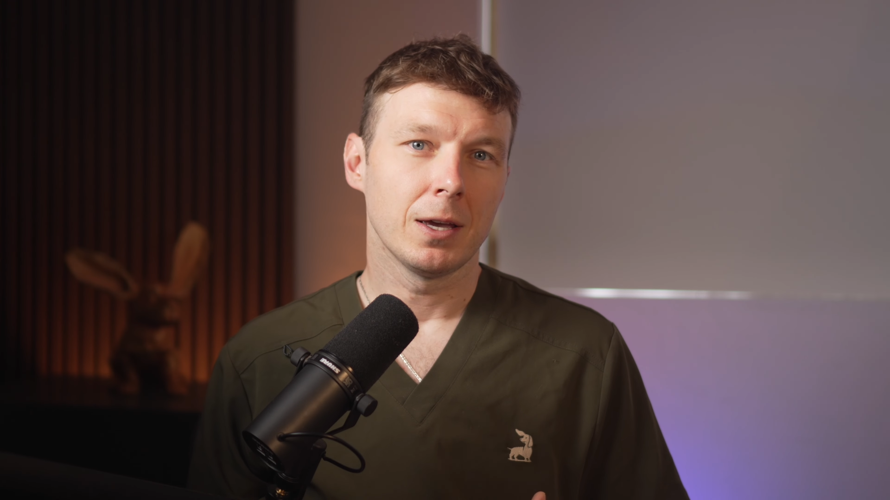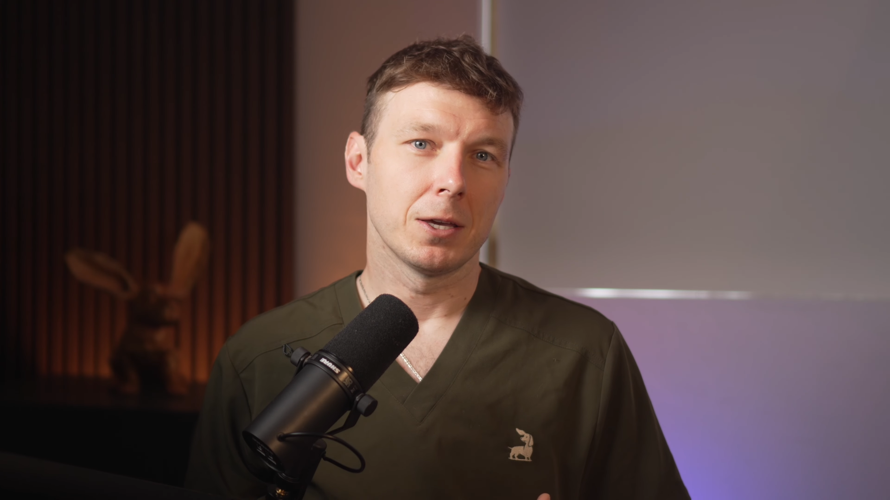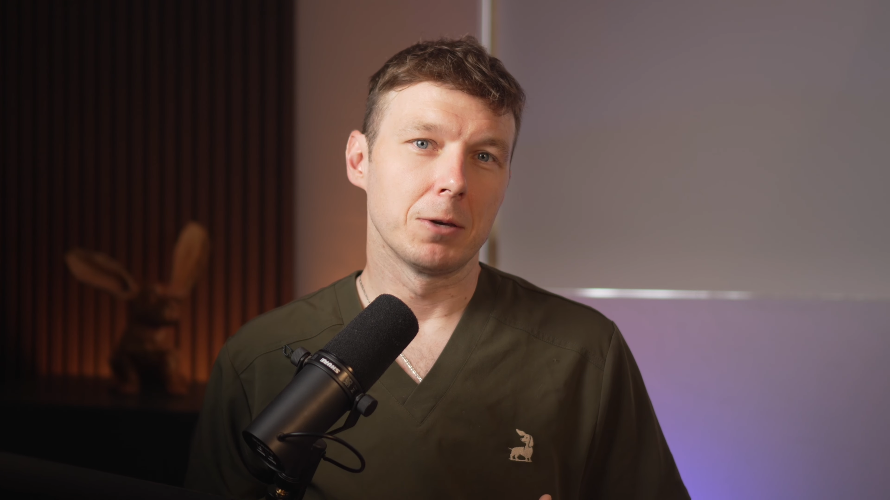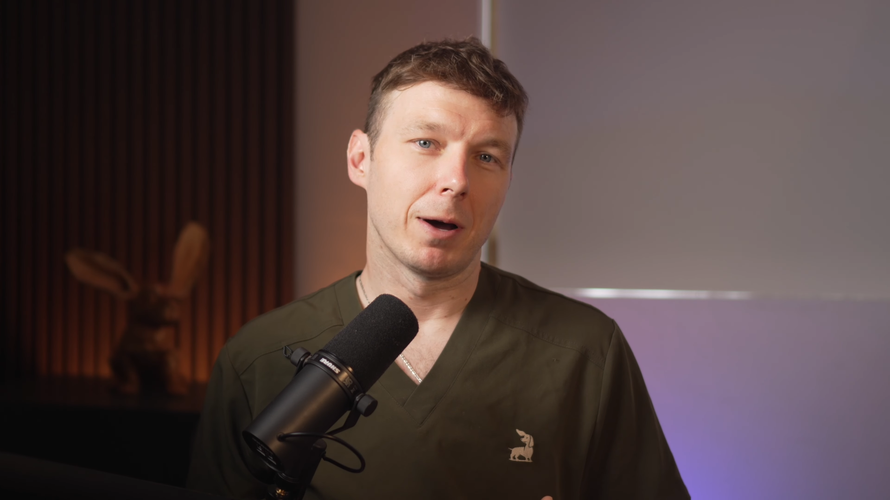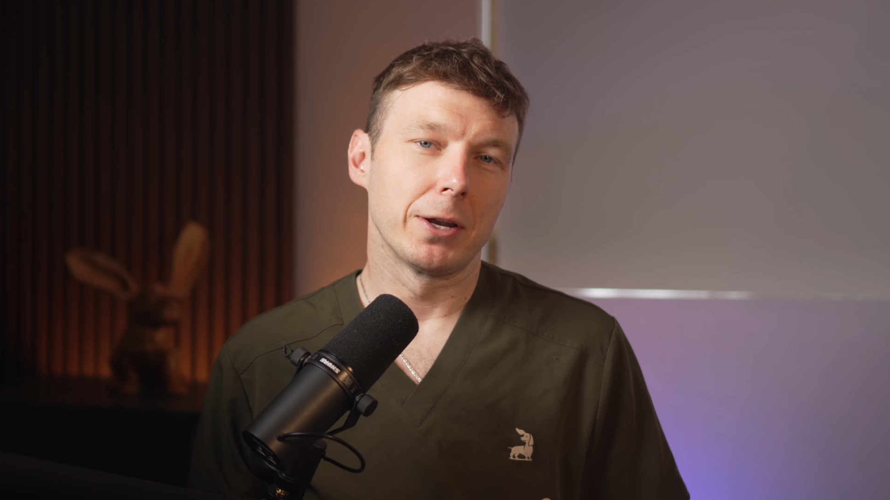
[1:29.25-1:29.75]

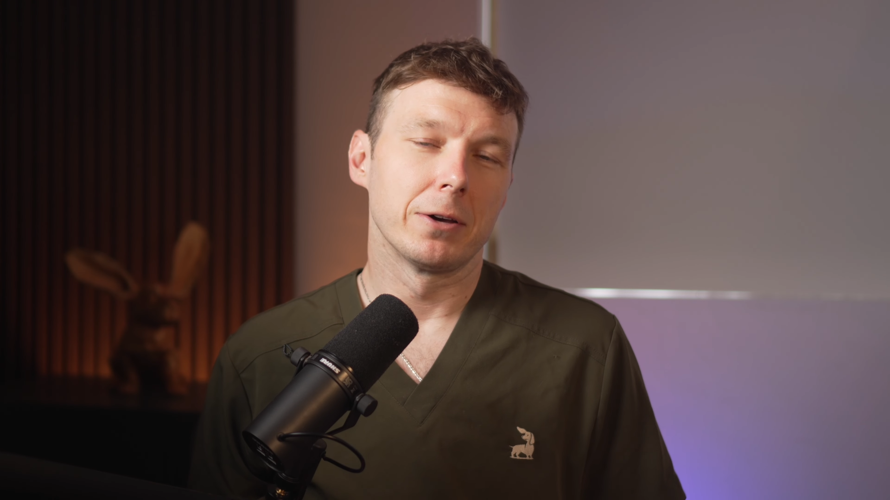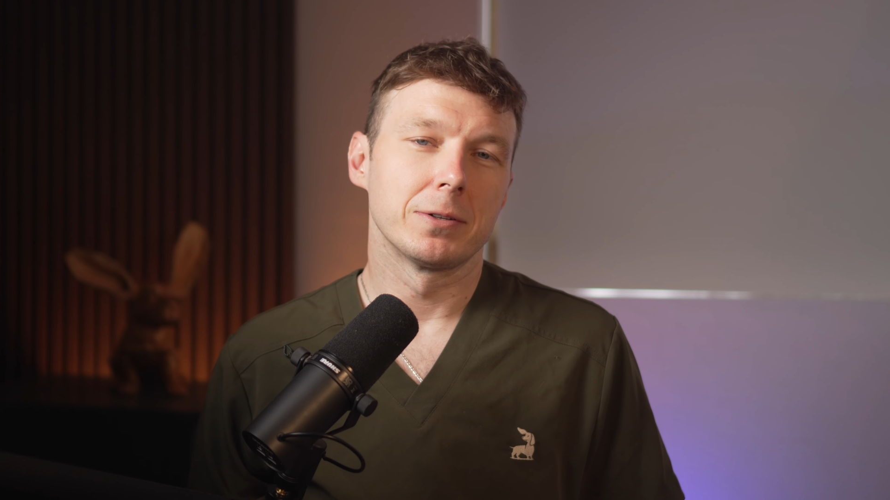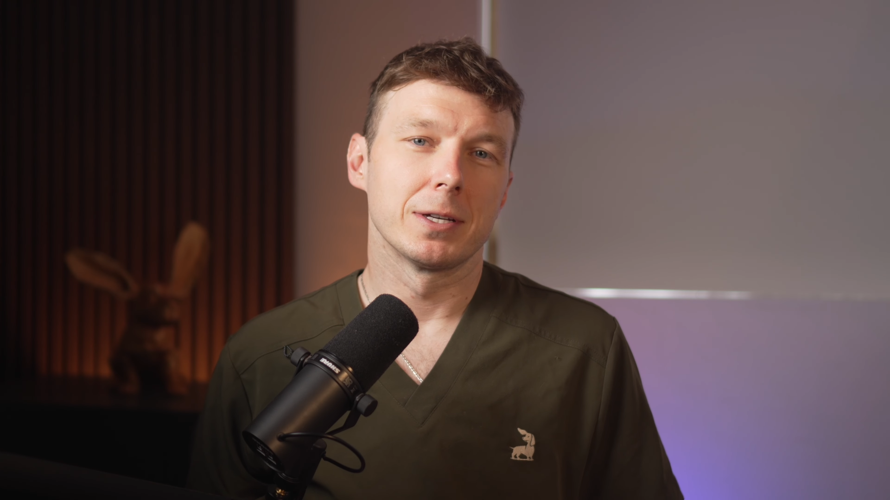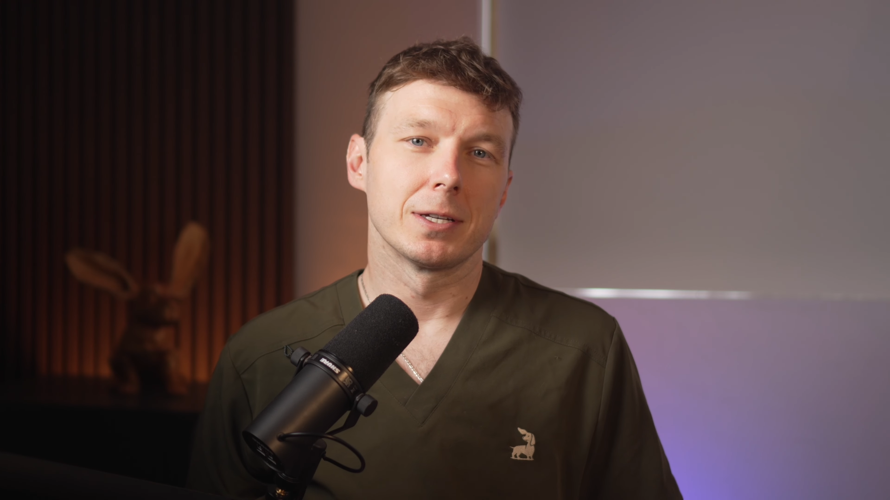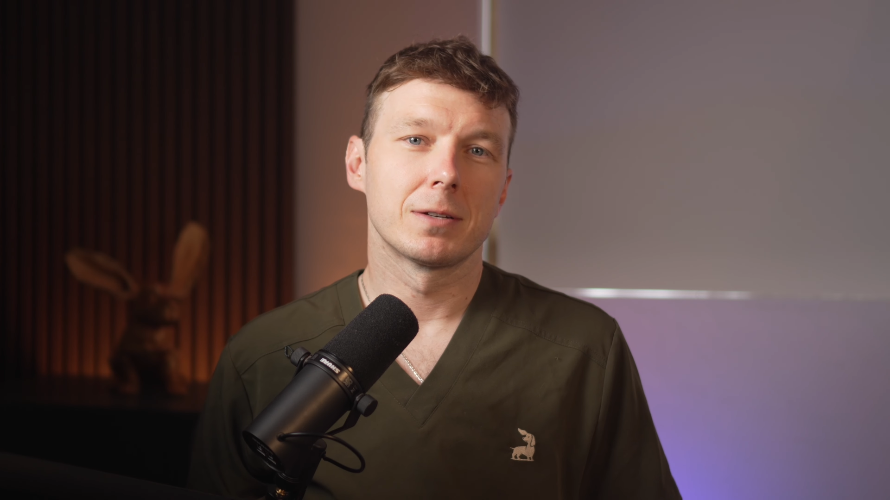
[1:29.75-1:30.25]
You might
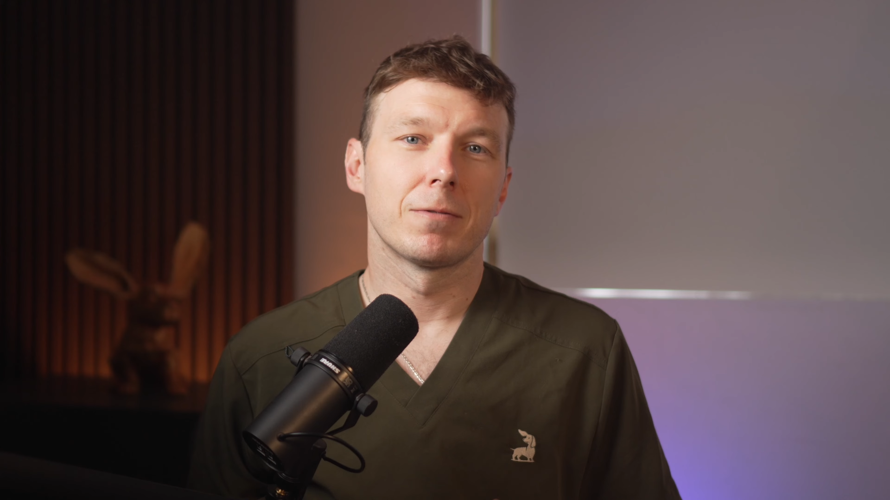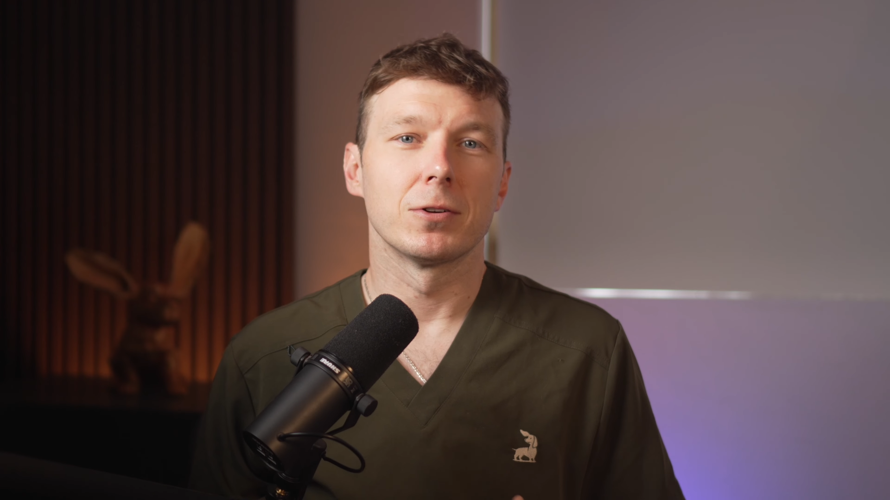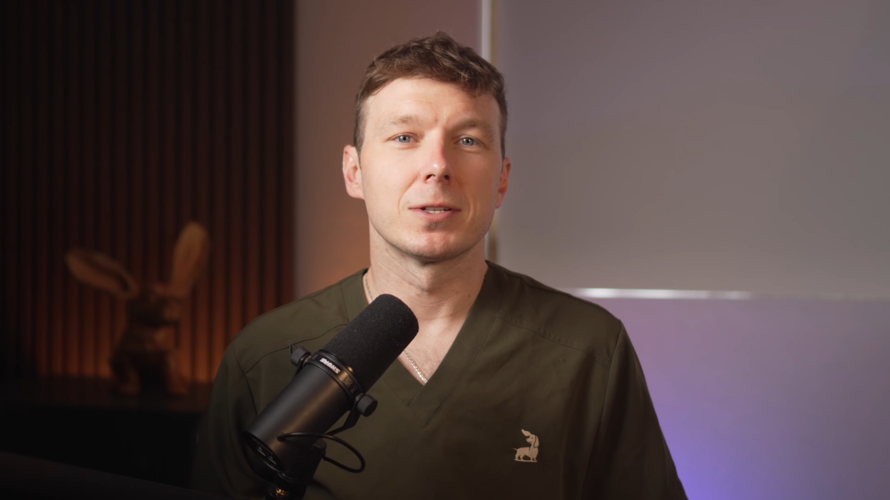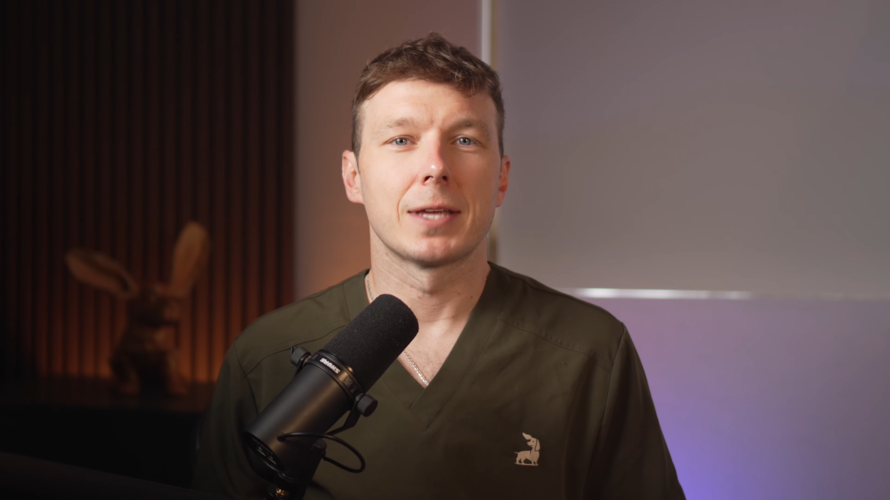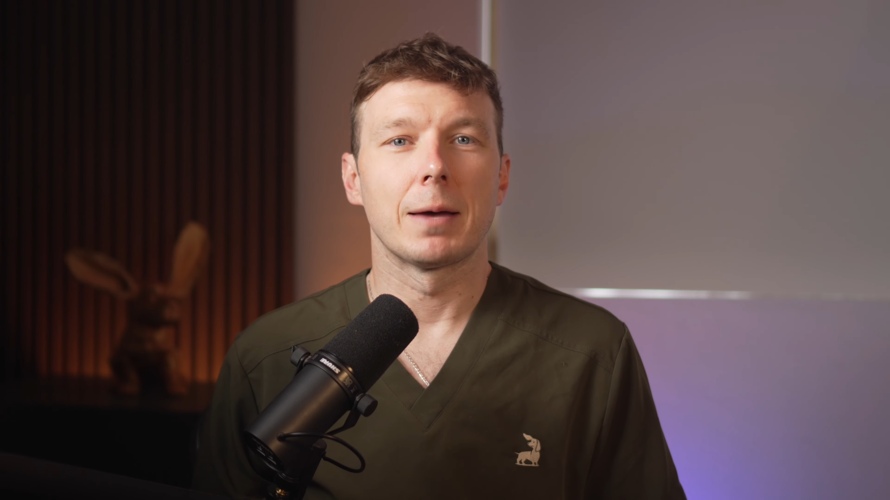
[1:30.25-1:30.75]
notice
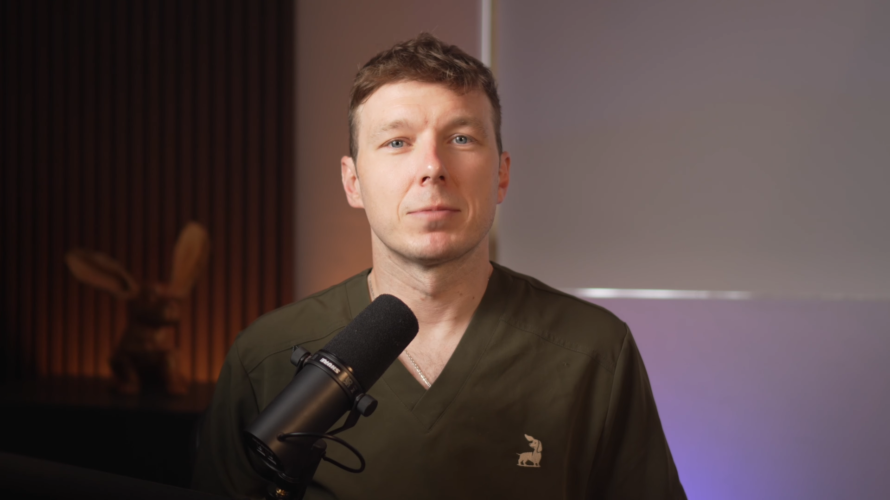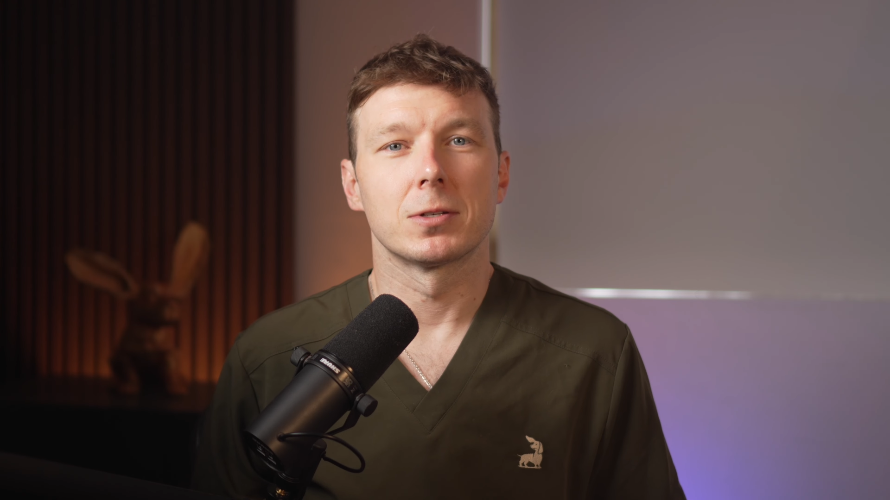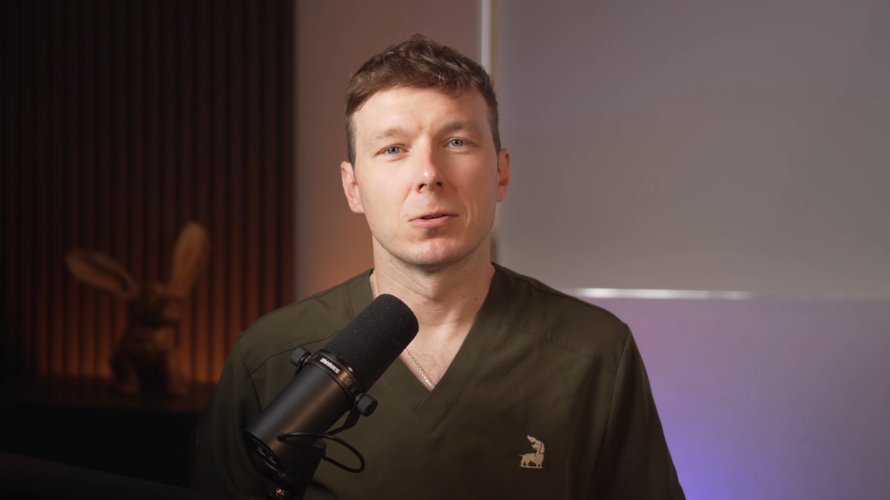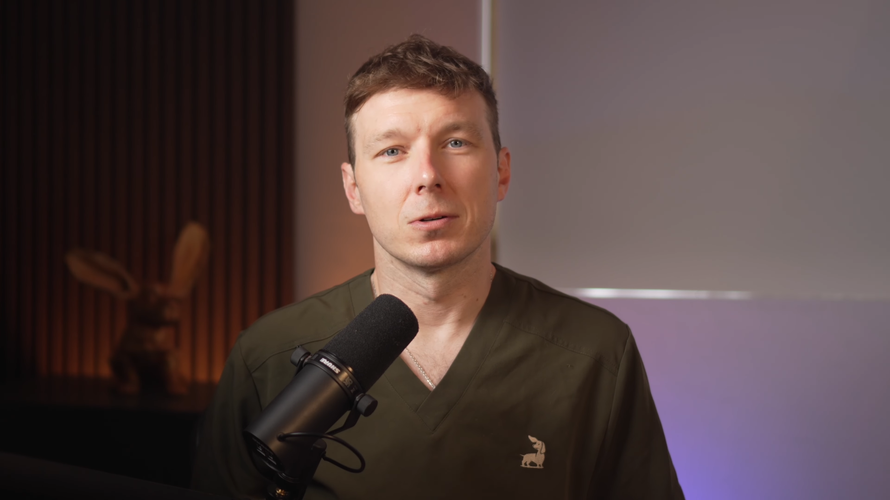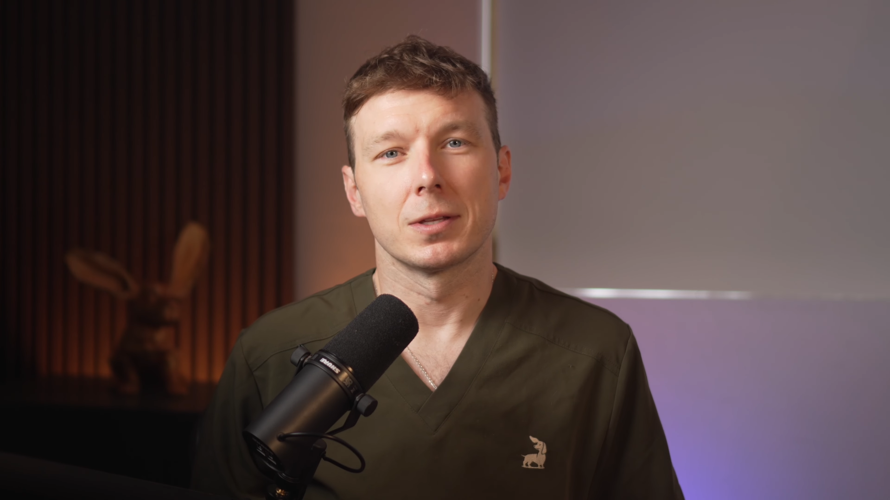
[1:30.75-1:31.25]
footsteps
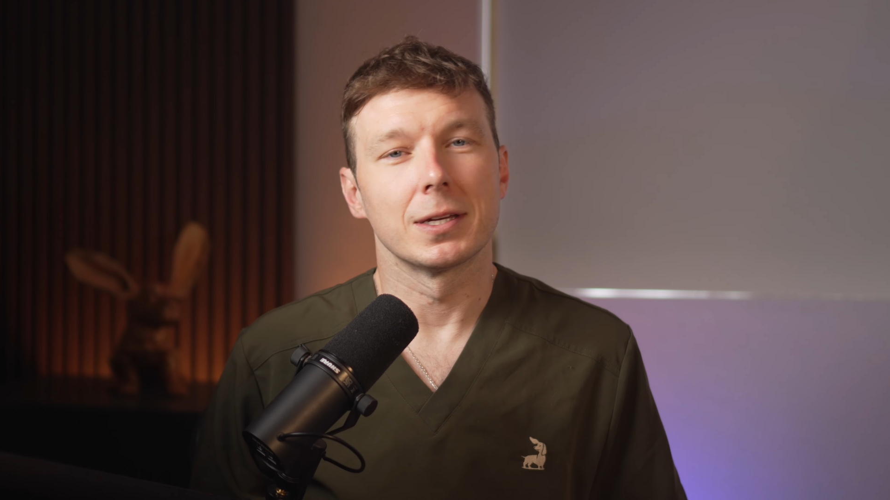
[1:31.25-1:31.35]
or the